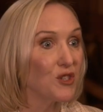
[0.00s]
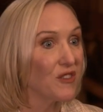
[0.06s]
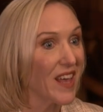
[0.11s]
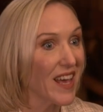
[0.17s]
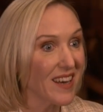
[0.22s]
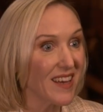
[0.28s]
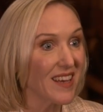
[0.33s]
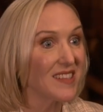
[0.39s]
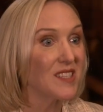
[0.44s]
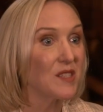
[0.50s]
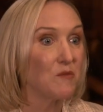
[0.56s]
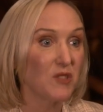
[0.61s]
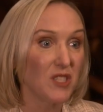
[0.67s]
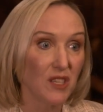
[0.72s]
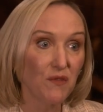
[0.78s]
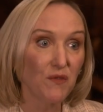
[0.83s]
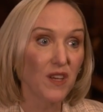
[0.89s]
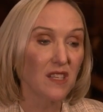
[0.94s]
So that adds some
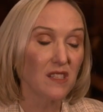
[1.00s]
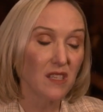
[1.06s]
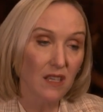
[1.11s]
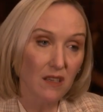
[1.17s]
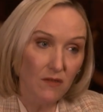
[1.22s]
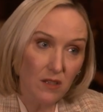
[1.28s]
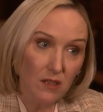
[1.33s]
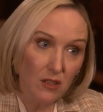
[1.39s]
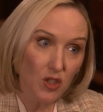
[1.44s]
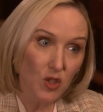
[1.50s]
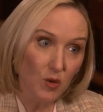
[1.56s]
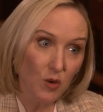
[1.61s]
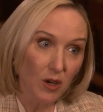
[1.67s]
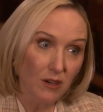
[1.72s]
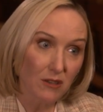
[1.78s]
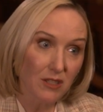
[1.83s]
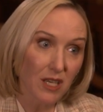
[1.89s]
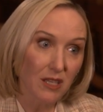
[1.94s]
defense even to
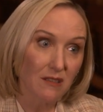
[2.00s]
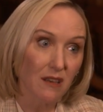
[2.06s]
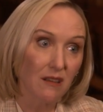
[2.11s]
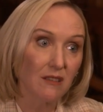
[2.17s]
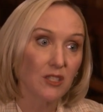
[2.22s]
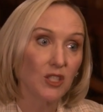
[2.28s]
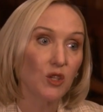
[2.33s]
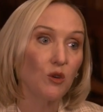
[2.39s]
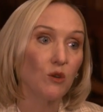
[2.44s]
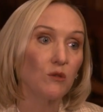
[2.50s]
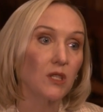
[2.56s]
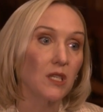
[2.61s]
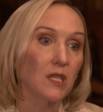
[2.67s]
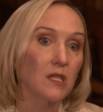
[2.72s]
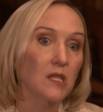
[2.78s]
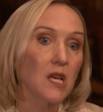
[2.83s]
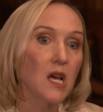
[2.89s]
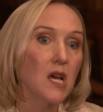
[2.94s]
our technology
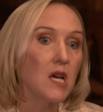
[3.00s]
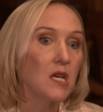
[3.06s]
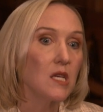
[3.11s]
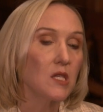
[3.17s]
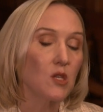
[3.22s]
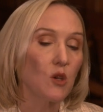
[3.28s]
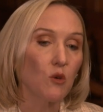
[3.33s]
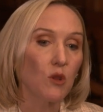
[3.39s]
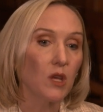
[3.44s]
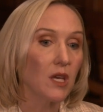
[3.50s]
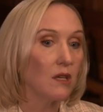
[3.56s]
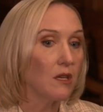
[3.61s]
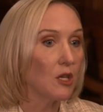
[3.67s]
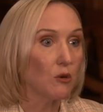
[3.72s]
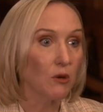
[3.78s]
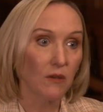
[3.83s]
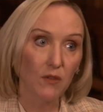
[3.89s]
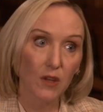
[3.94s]
holdings, so that
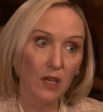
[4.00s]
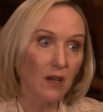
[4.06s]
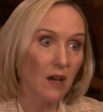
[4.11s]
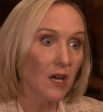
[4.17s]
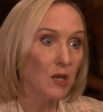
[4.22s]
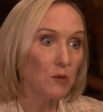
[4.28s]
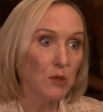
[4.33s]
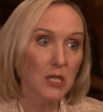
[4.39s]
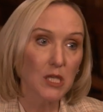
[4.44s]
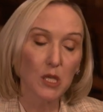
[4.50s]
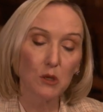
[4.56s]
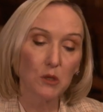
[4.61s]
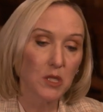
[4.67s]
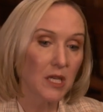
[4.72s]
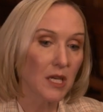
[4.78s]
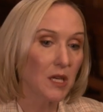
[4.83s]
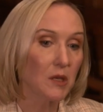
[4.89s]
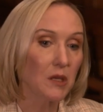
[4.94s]
you know if the economy
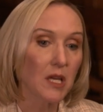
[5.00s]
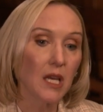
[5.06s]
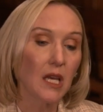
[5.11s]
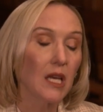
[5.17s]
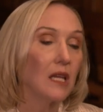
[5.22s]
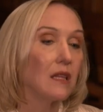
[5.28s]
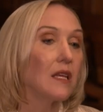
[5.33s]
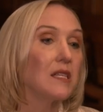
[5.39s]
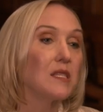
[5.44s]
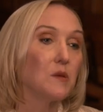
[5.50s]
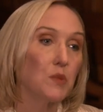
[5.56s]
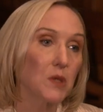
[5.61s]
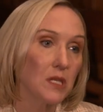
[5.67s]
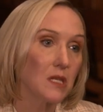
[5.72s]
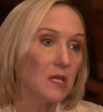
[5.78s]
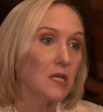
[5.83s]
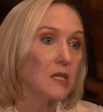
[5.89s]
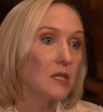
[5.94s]
slows down, unless a
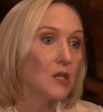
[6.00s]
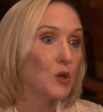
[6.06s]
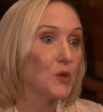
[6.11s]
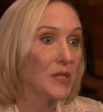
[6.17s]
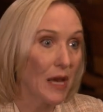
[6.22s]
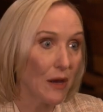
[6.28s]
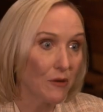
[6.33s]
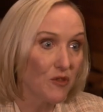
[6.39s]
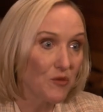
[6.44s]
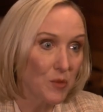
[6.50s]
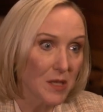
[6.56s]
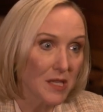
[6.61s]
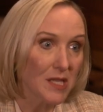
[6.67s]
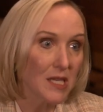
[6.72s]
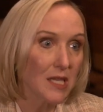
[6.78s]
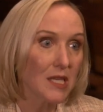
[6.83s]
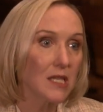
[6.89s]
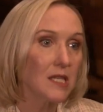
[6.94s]
business goes out of
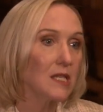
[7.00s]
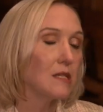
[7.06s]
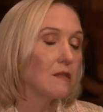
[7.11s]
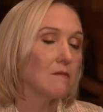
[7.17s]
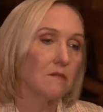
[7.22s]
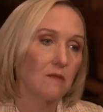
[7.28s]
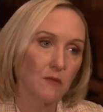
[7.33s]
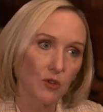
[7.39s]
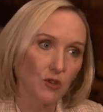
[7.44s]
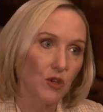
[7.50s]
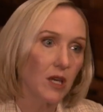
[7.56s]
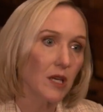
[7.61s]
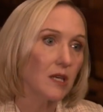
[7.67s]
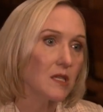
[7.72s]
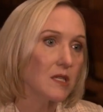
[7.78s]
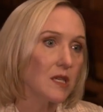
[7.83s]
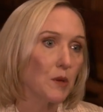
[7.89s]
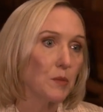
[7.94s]
business, you're not
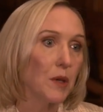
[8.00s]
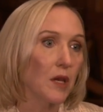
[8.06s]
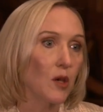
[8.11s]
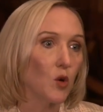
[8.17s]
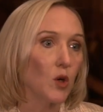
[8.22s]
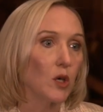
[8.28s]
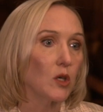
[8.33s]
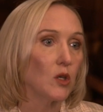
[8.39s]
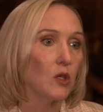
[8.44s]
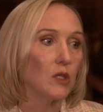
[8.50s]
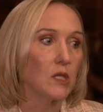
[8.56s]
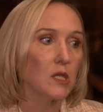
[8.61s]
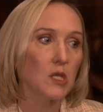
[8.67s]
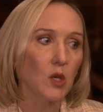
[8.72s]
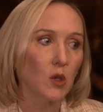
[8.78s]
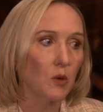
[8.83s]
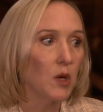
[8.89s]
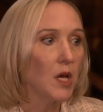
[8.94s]
going to stop paying Oracle.
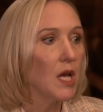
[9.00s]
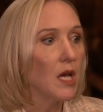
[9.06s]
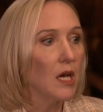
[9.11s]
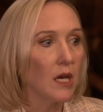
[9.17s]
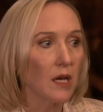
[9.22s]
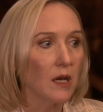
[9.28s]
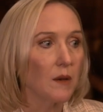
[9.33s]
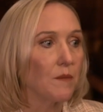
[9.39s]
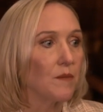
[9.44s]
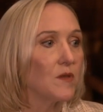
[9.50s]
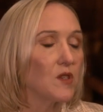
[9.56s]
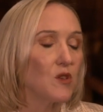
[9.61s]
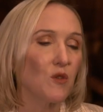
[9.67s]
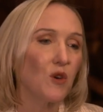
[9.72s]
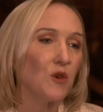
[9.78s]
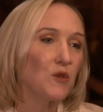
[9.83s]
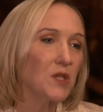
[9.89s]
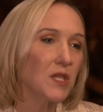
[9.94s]
And so um,
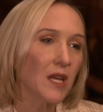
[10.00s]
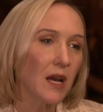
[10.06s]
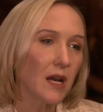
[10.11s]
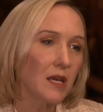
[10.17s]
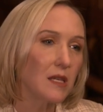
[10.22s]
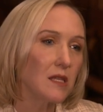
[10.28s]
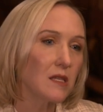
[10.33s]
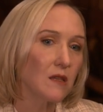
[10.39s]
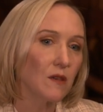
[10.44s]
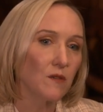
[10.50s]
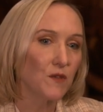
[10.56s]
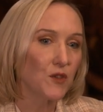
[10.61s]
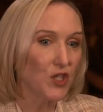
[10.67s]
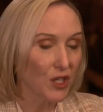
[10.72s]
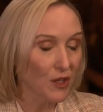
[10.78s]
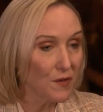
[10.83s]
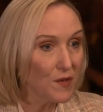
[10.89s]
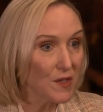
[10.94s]
so those kinds of
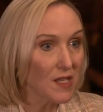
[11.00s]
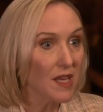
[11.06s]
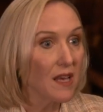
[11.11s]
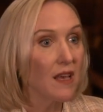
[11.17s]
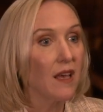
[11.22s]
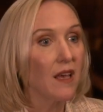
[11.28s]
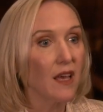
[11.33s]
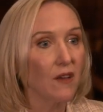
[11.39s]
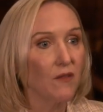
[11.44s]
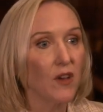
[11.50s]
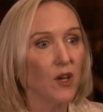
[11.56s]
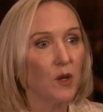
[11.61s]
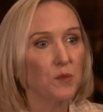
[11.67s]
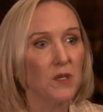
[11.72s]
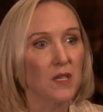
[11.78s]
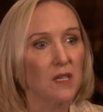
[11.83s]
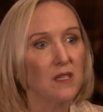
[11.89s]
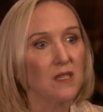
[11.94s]
shifts have
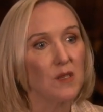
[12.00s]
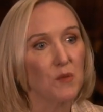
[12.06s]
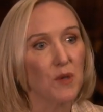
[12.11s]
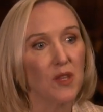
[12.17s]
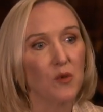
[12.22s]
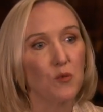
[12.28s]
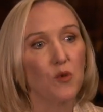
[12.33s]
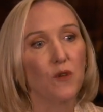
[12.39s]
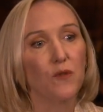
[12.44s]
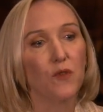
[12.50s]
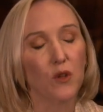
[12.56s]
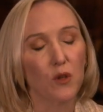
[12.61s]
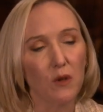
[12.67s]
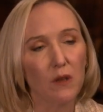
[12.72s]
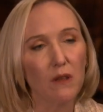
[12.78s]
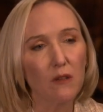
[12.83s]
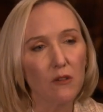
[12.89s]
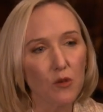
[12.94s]
helped us to make the
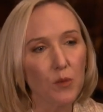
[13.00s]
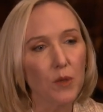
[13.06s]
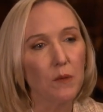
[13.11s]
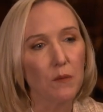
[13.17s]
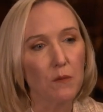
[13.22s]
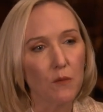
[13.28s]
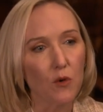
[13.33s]
portfolio a little bit